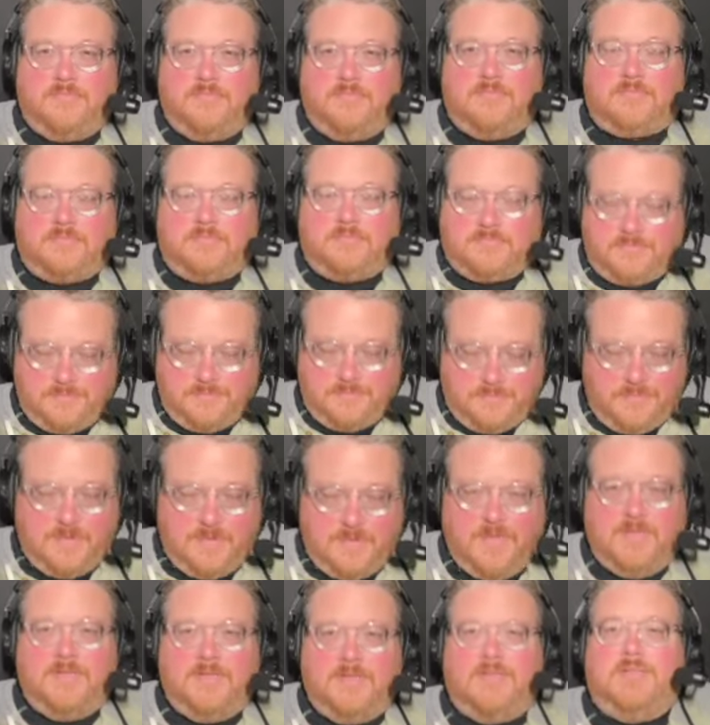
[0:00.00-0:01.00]

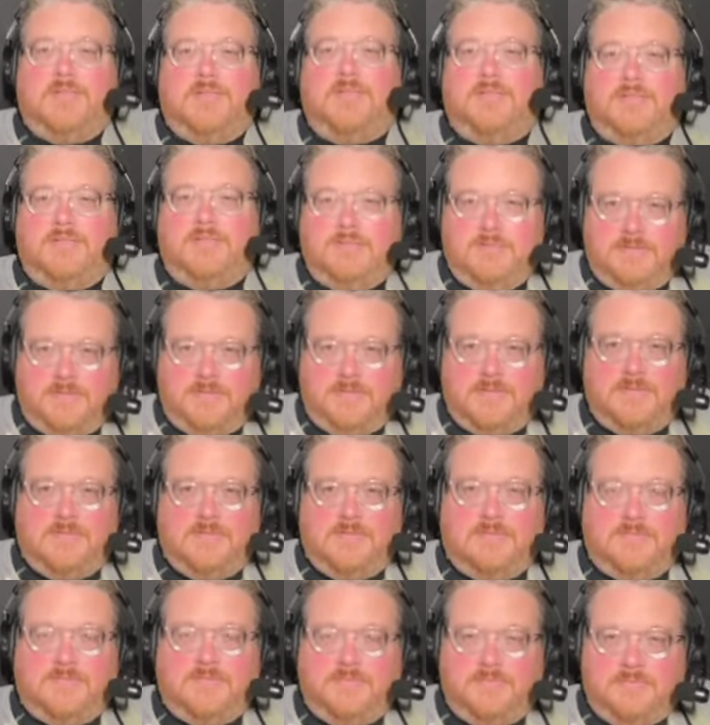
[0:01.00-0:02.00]

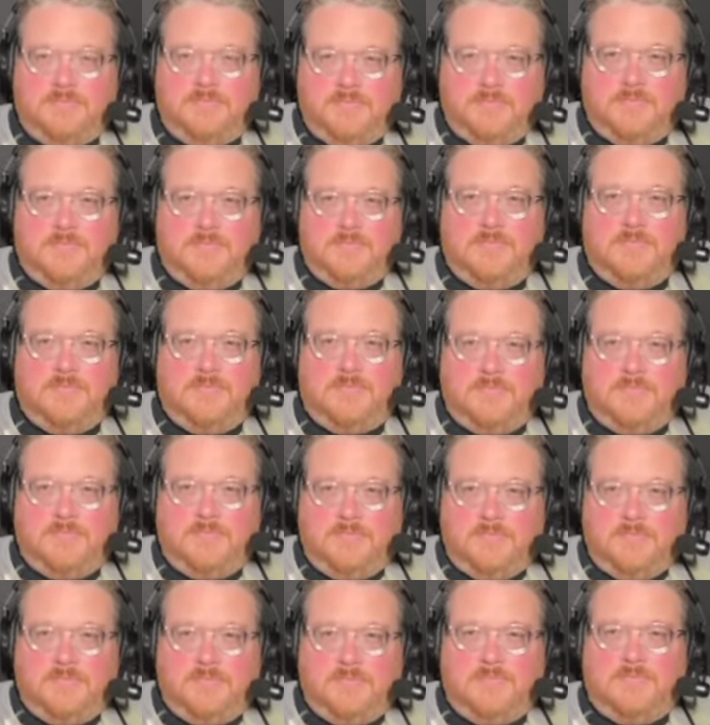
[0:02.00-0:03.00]

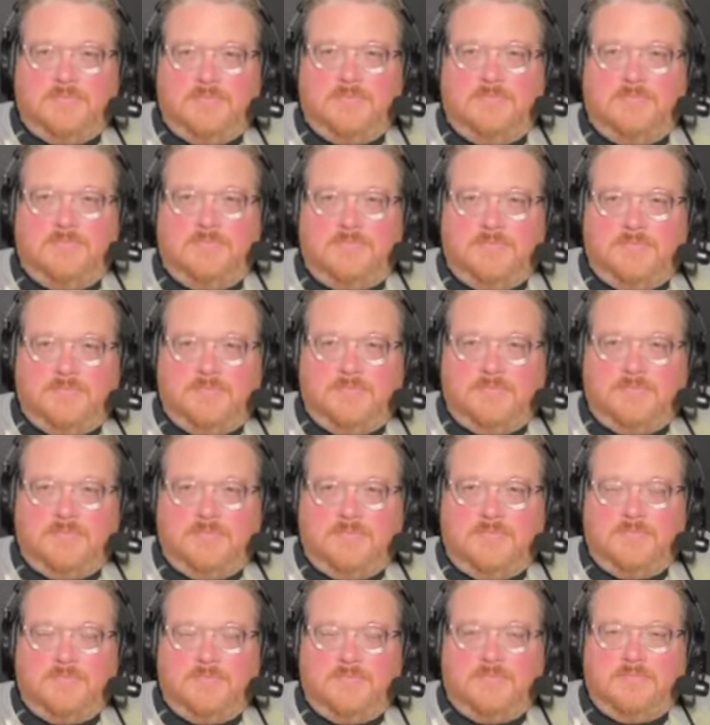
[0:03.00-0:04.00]

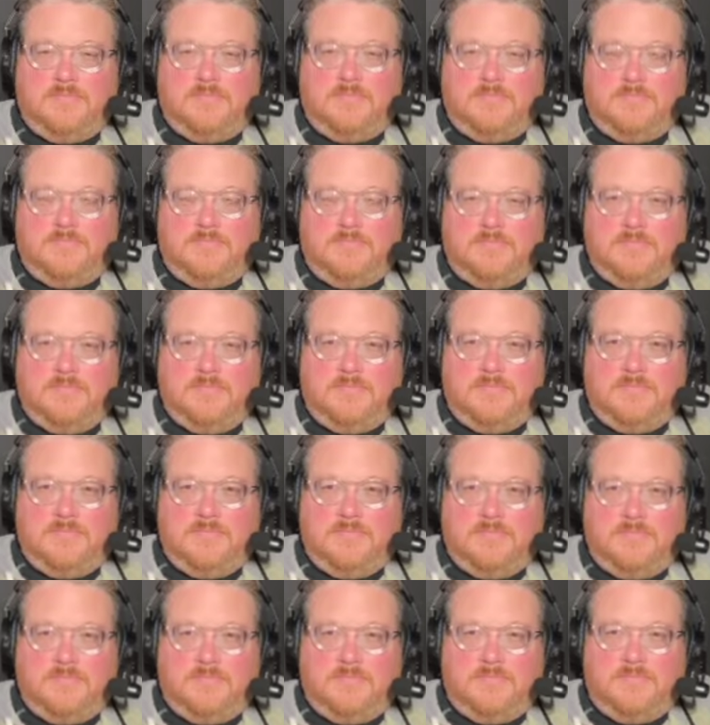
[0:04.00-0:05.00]

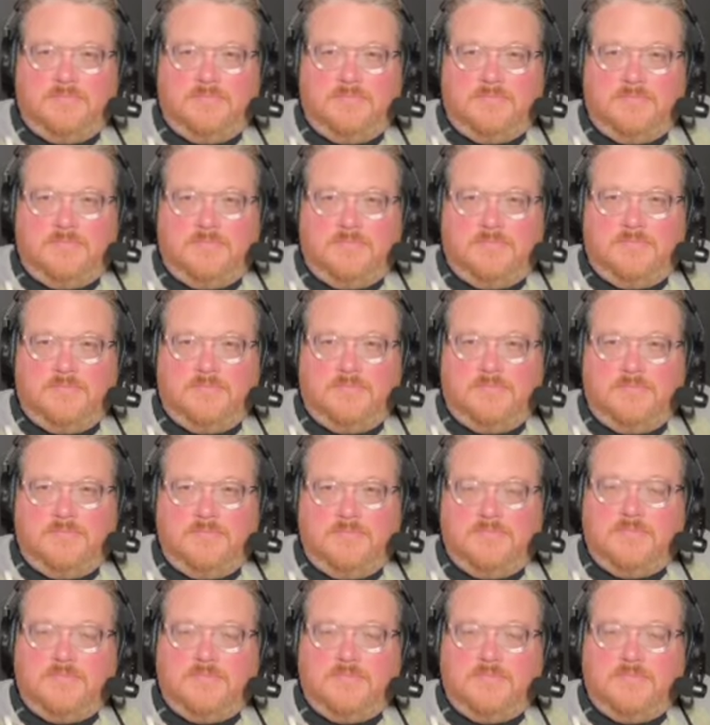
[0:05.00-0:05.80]
The person shown says nothing.